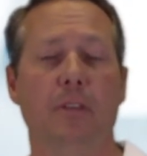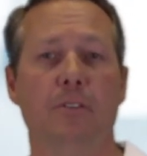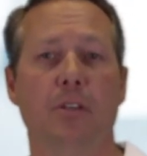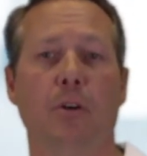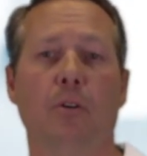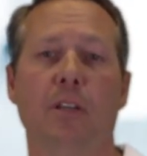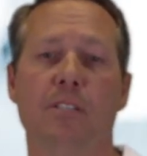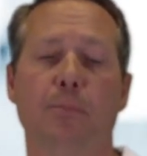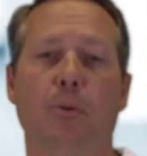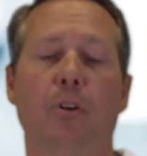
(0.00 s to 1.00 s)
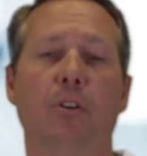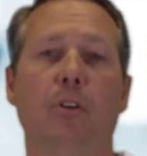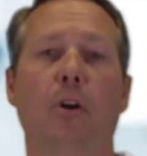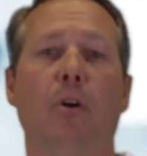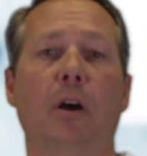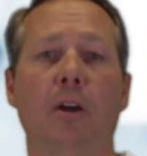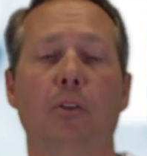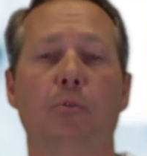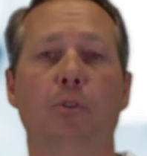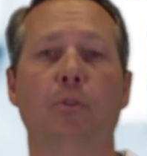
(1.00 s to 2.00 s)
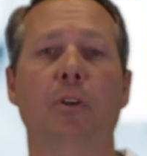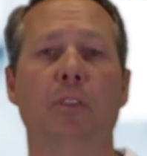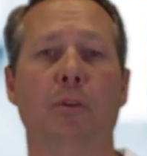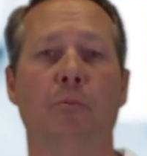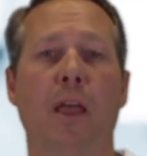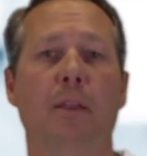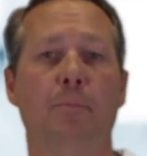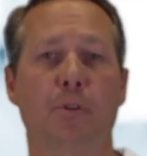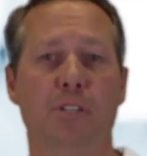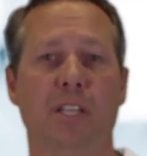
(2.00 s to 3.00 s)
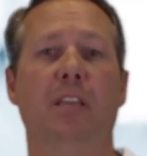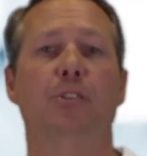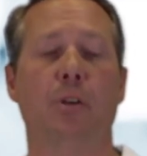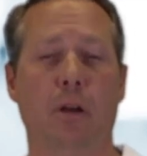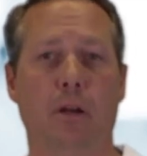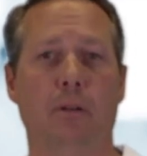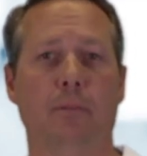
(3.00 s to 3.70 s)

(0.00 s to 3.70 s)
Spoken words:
So it's important to know, are you doing the right procedure?